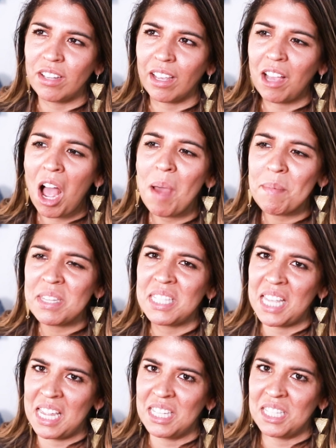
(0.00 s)
like common
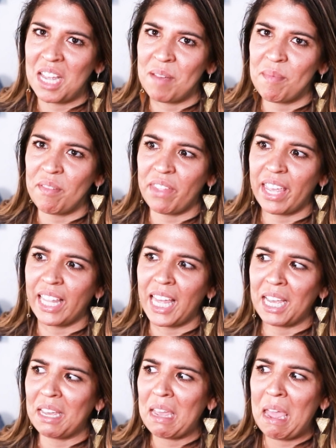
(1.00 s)
sense type of thing.
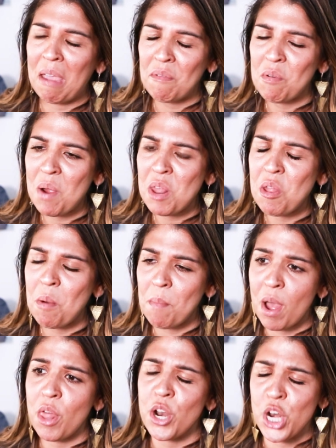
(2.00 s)
Like everyone and their
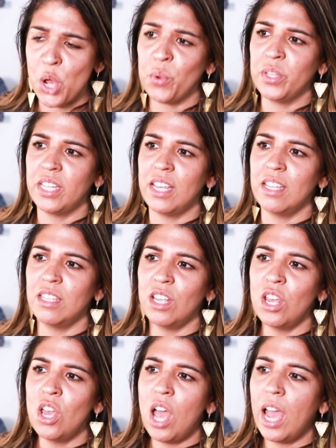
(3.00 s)
mother knows this,
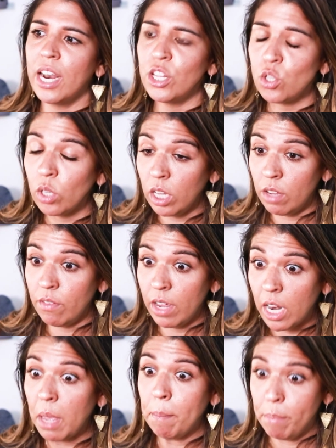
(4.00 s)
unless you live
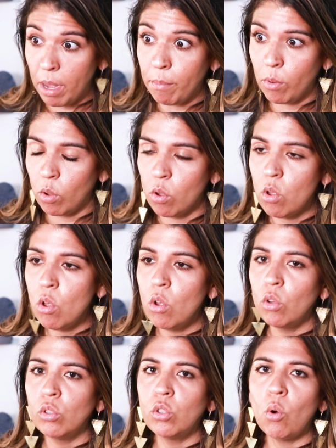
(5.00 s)
in a bubble.
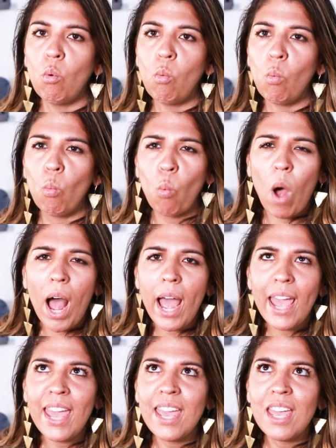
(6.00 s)
So
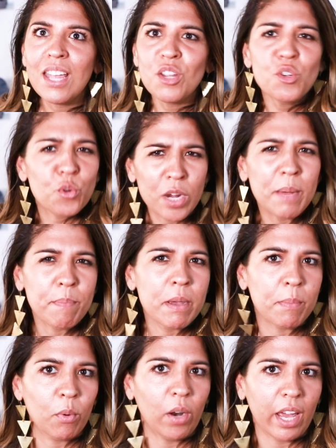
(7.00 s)
why treat
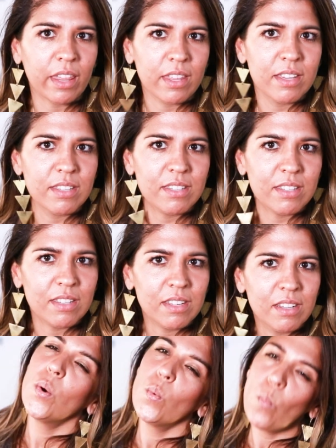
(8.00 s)
people like this?
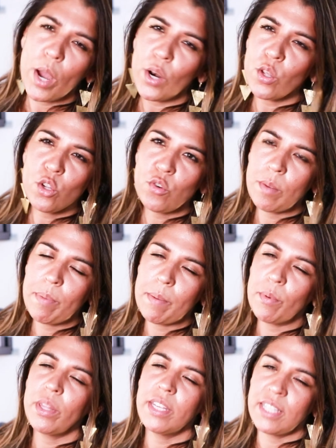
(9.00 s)
Why don't you treat
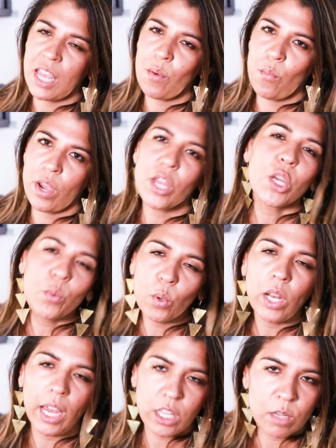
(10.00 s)
people the same way you
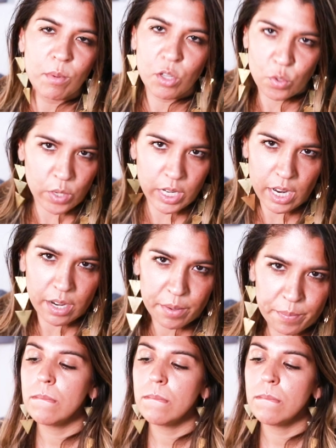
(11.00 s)
would like to be treated?